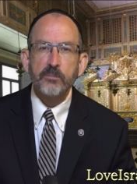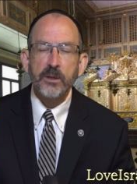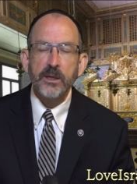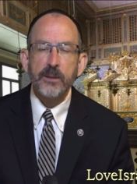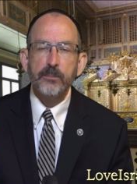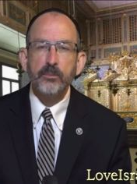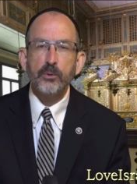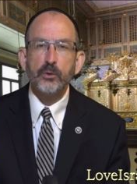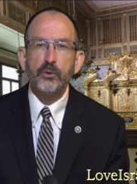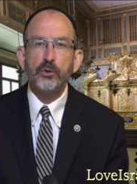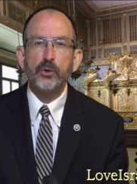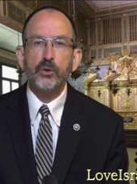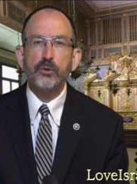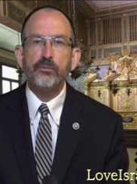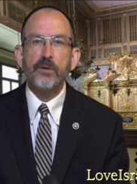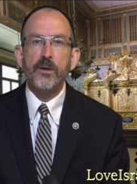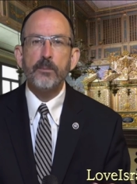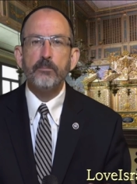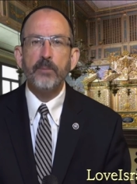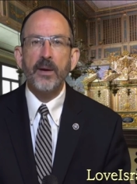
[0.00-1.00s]
people to
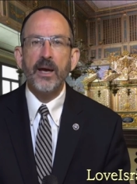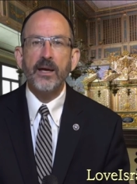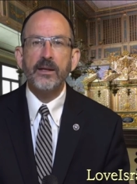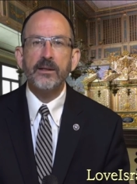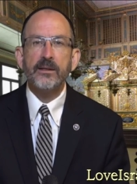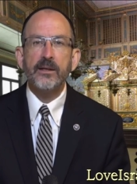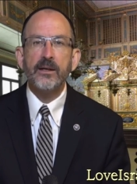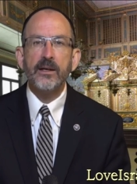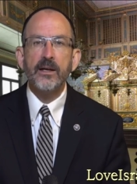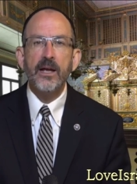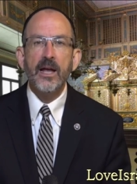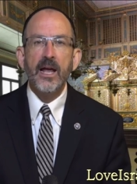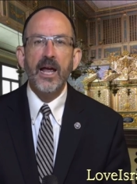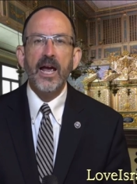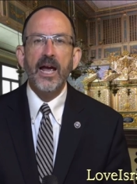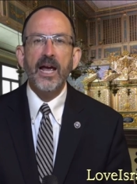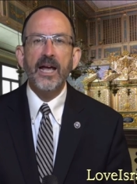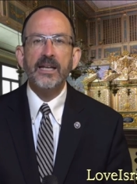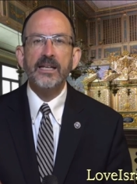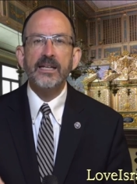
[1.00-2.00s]
repent,
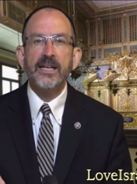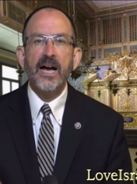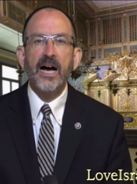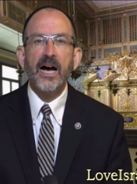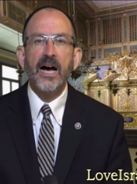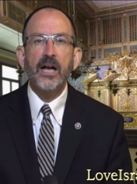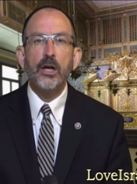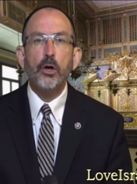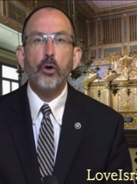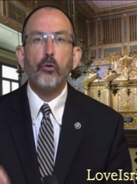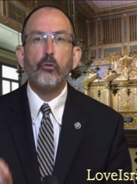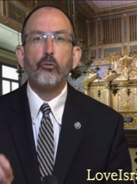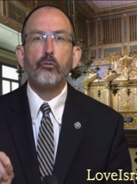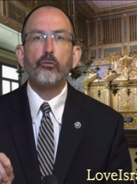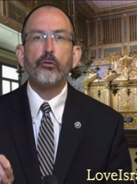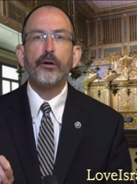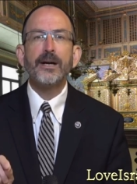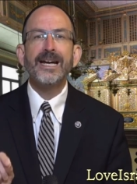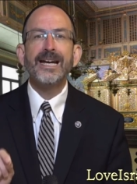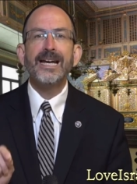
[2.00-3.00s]
and God
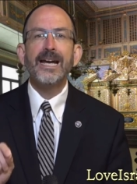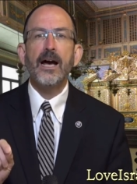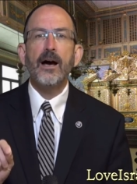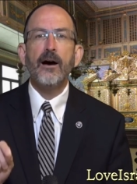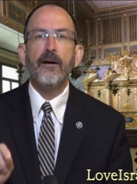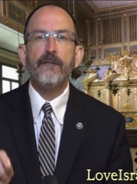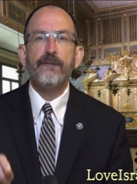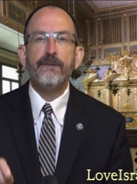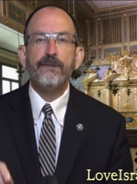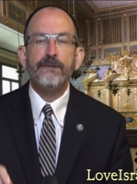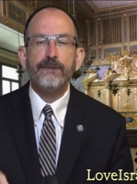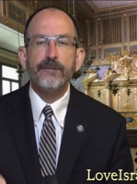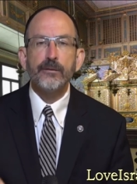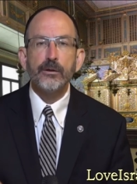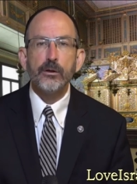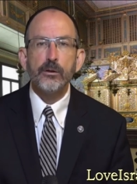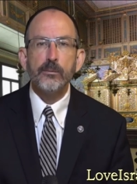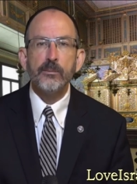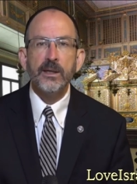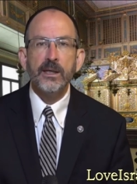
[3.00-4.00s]

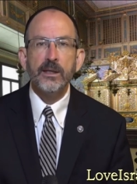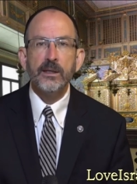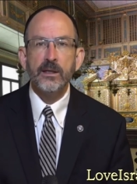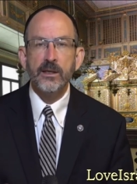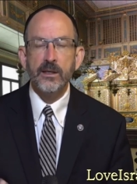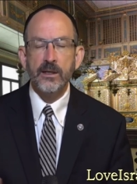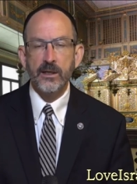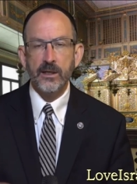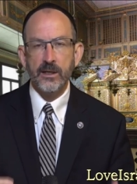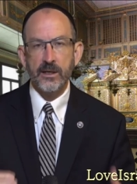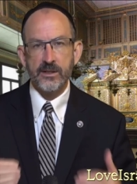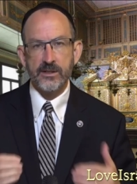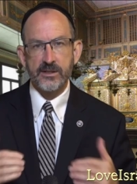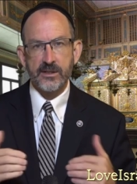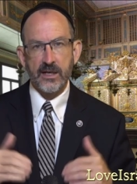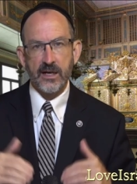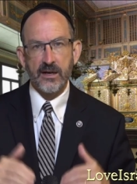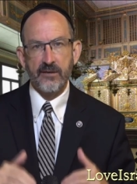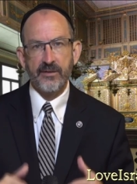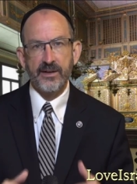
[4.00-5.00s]
reaffirming his
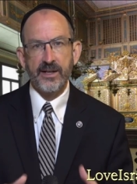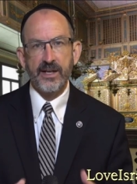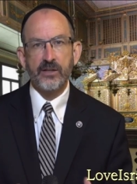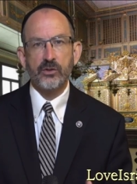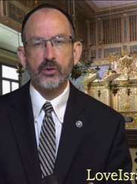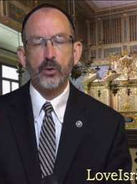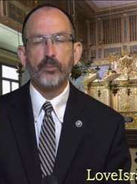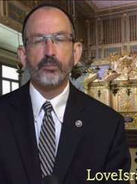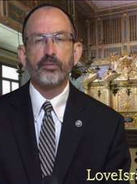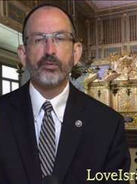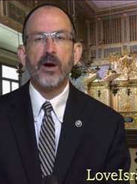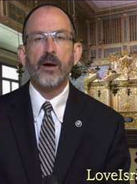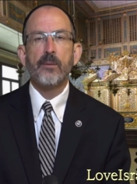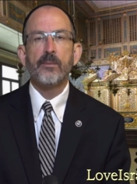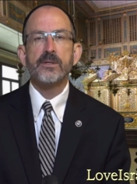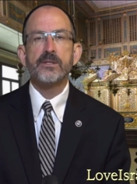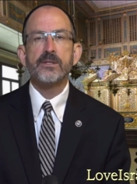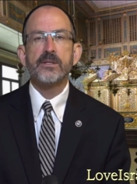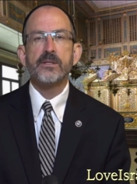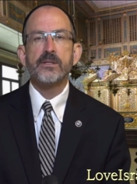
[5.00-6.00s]
covenantal
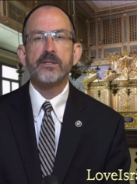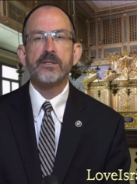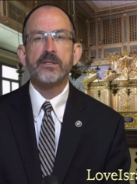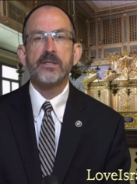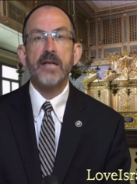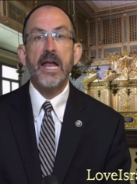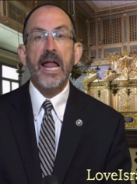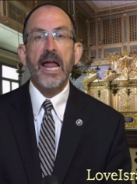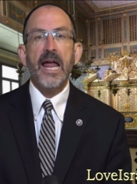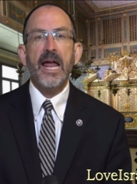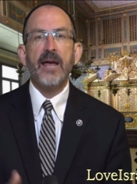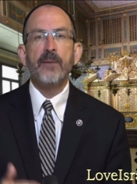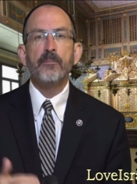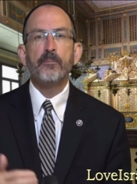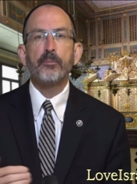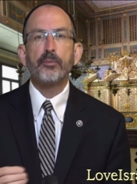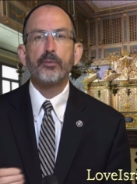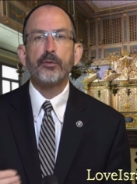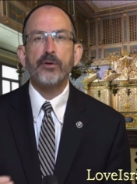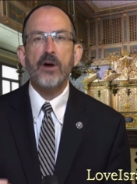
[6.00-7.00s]
promises
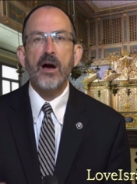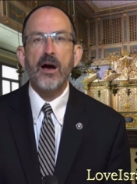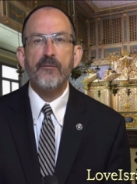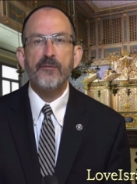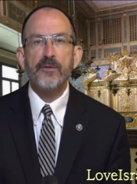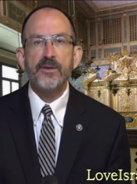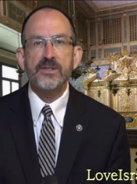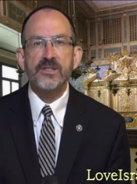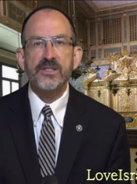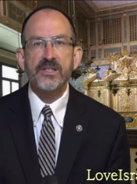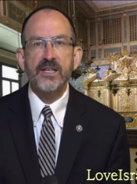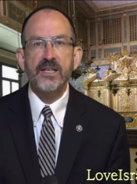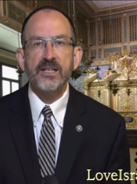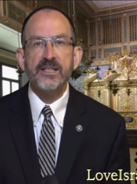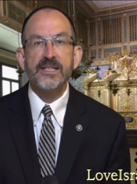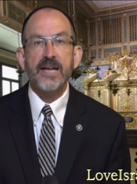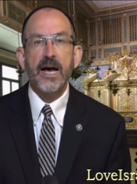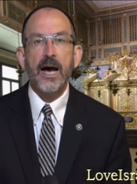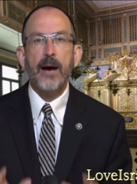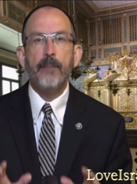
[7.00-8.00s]
and
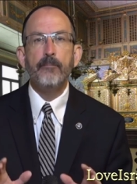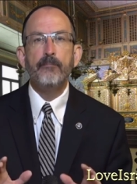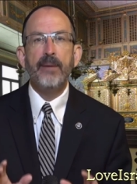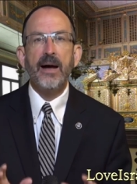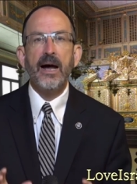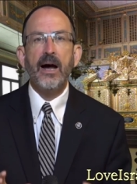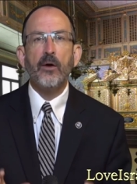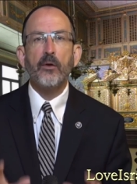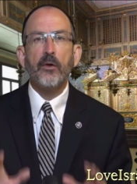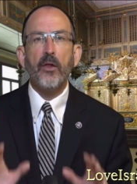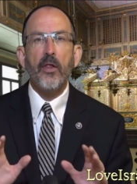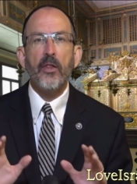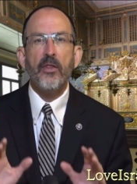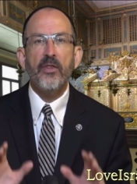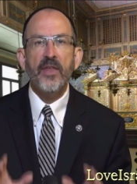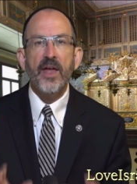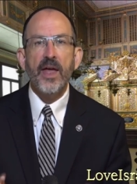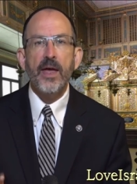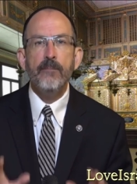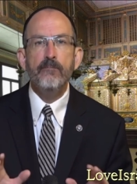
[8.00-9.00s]
prophecies
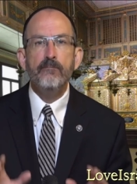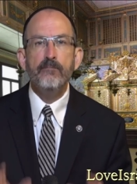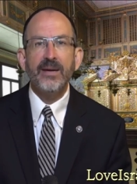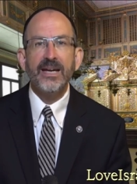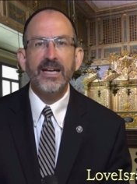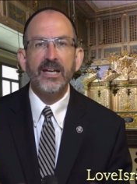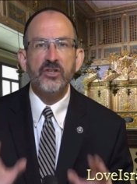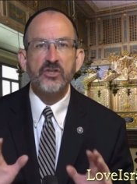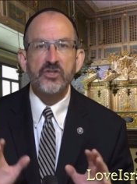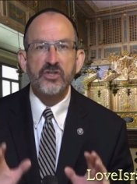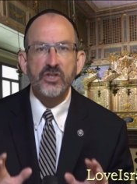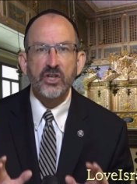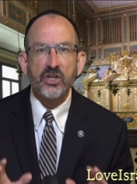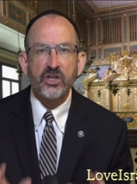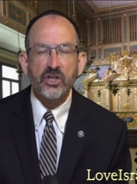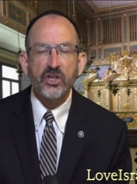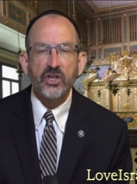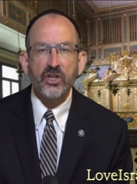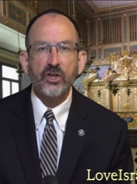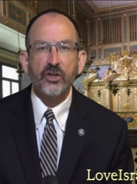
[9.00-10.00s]
about them being
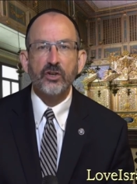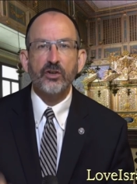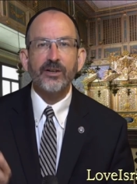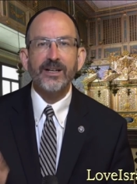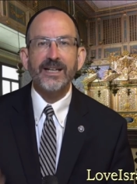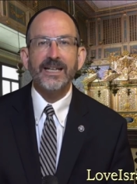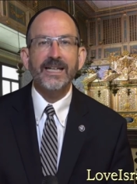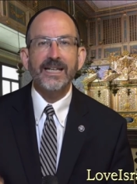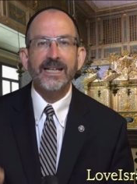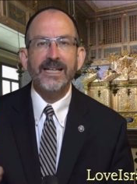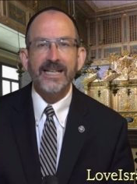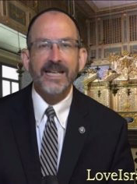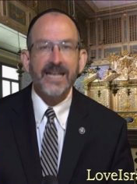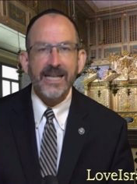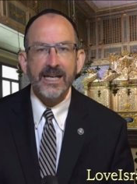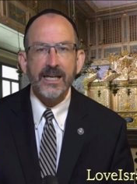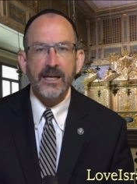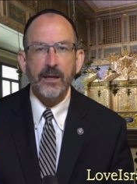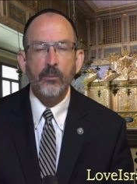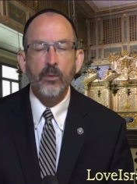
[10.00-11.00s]
secure in
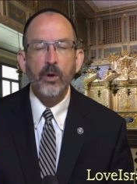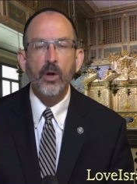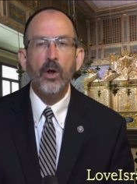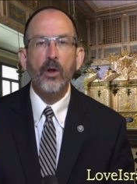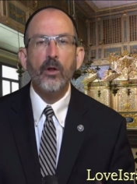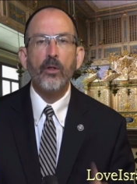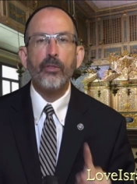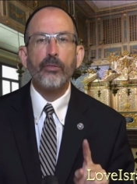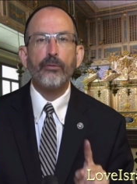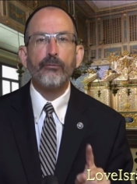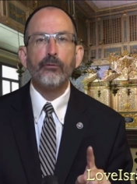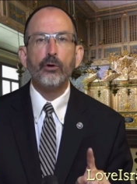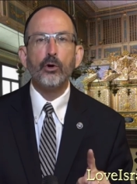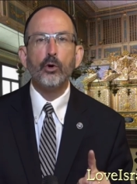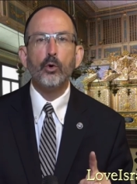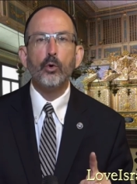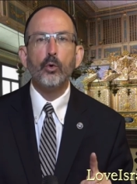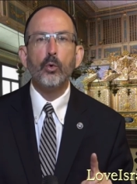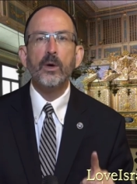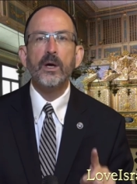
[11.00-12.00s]
him
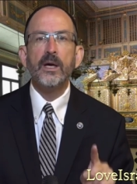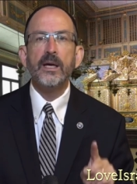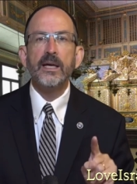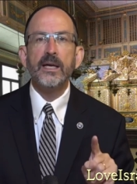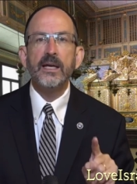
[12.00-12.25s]
through